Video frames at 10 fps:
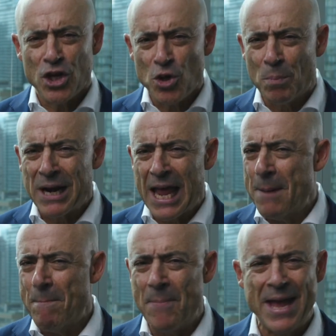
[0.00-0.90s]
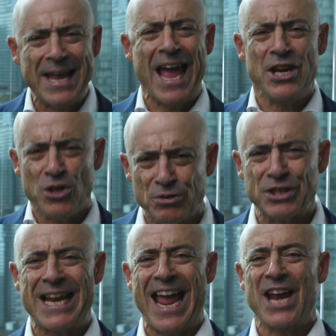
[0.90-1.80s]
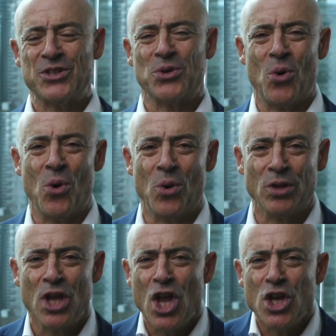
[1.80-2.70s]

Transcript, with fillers: You play big and you stand tall.